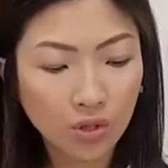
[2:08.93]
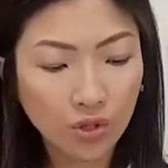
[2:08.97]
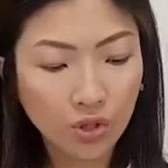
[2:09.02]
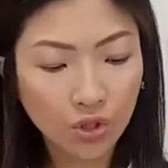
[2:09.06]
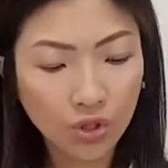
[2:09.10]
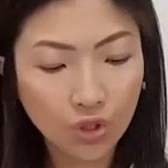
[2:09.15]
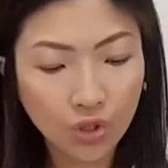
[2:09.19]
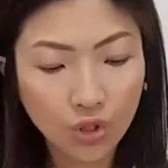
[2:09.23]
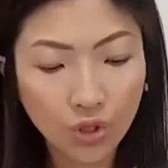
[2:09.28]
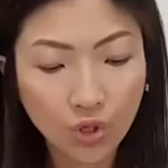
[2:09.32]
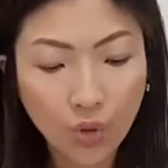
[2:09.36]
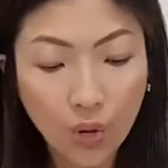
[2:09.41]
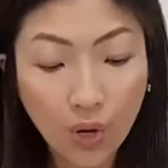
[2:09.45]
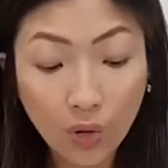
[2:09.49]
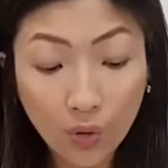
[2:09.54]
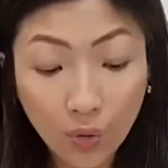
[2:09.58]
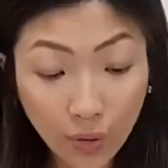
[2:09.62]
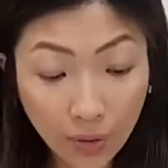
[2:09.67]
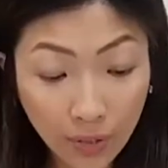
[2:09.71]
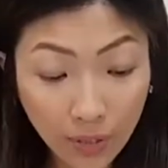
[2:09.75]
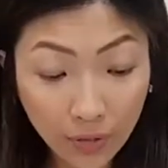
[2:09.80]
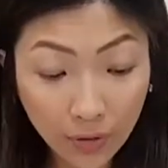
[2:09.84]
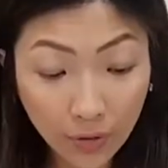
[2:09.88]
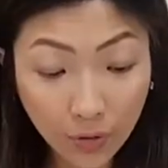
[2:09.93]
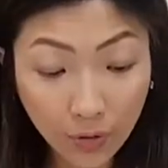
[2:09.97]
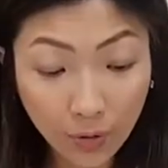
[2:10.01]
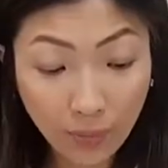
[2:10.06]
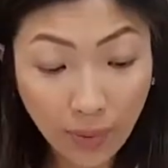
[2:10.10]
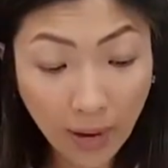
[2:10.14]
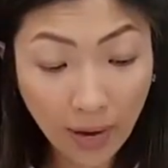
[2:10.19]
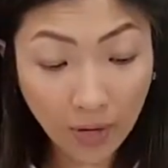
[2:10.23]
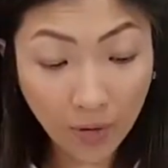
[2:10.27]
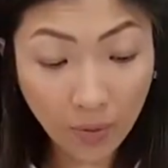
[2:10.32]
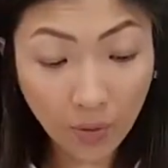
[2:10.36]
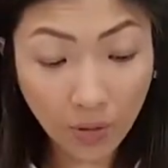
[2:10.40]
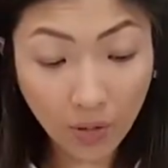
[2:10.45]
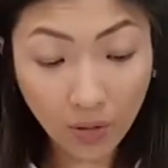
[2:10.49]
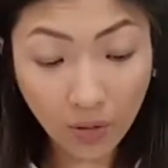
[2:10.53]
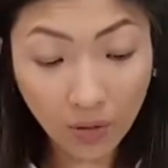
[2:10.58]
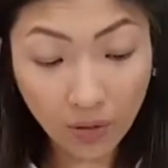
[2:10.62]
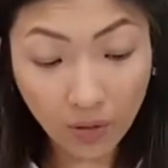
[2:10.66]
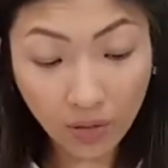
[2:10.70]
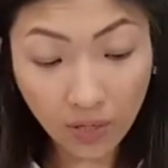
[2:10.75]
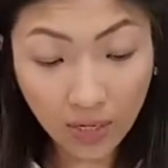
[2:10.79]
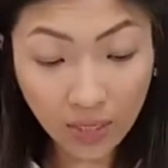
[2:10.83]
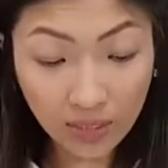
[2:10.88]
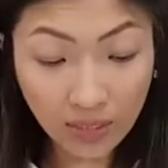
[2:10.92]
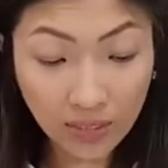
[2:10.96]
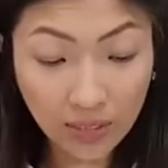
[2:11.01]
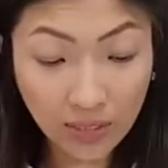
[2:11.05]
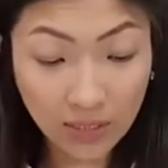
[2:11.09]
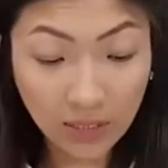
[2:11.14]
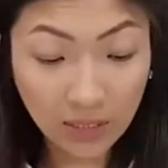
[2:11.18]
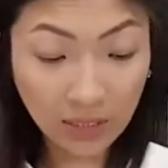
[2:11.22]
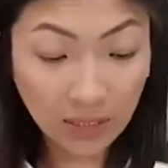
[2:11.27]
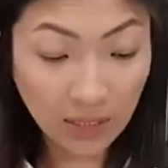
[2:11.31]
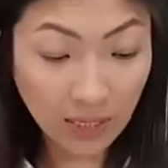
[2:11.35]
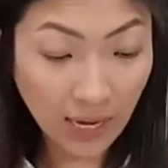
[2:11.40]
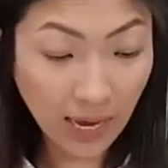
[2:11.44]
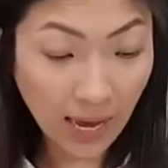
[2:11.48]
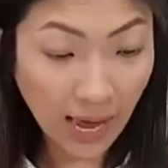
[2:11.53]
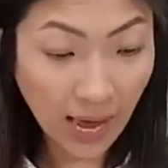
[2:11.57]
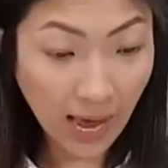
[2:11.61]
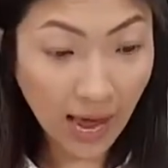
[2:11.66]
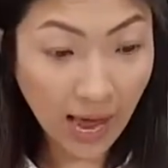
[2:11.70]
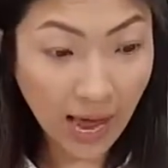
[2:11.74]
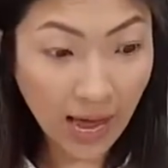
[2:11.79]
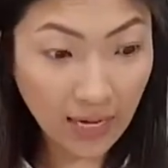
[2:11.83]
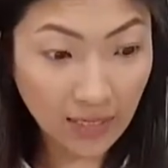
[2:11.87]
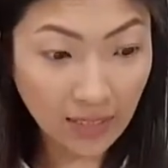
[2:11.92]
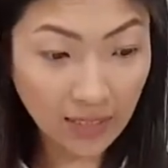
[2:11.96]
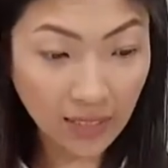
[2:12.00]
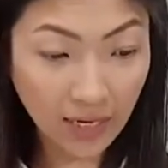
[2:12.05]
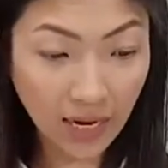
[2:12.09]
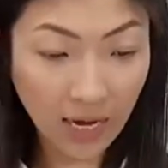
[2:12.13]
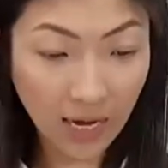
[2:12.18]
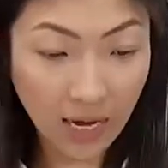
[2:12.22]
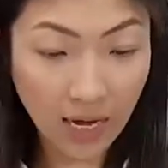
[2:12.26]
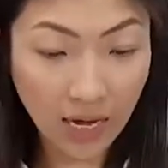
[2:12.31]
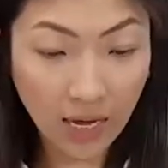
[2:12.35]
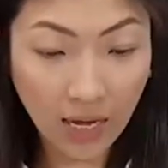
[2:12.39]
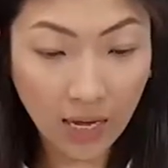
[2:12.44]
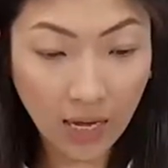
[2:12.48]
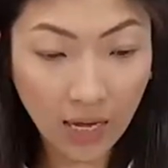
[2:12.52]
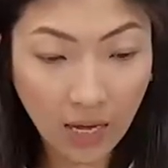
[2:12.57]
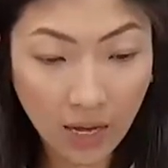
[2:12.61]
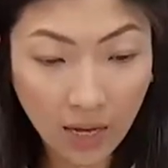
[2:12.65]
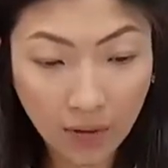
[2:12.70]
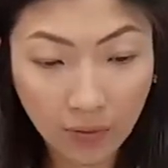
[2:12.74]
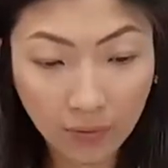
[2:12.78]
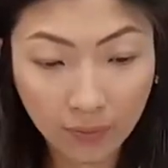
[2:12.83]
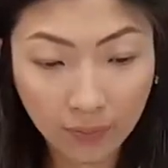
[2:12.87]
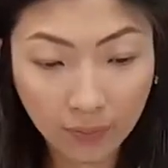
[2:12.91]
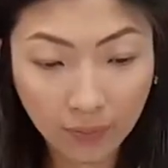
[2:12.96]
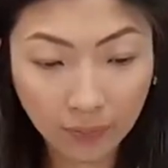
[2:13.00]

So according to the manual, this has a,